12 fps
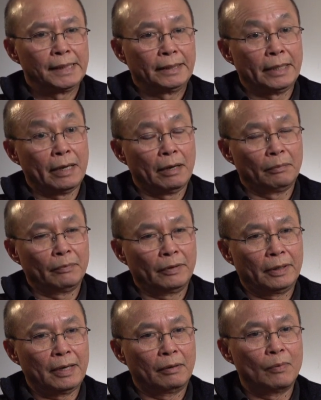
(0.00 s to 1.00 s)
Yeah,
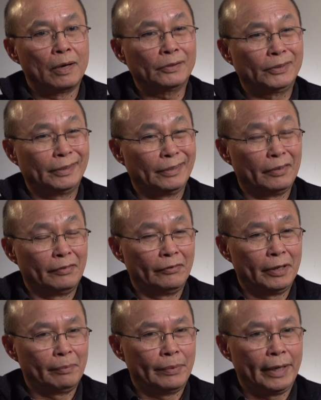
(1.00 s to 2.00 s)
when I was in
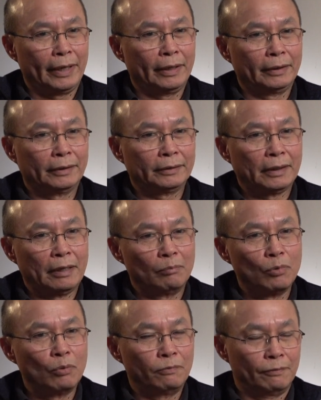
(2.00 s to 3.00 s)
Winnipeg, I
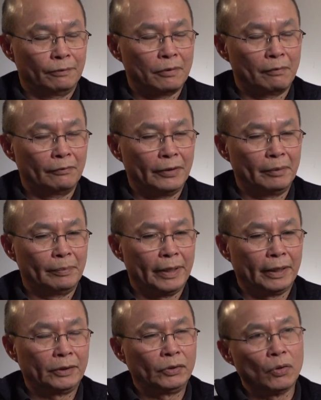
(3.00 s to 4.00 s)
moved from
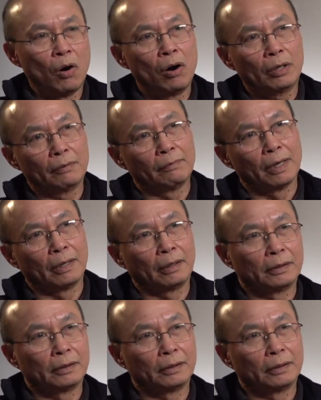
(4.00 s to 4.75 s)
Winnipeg to Ottawa,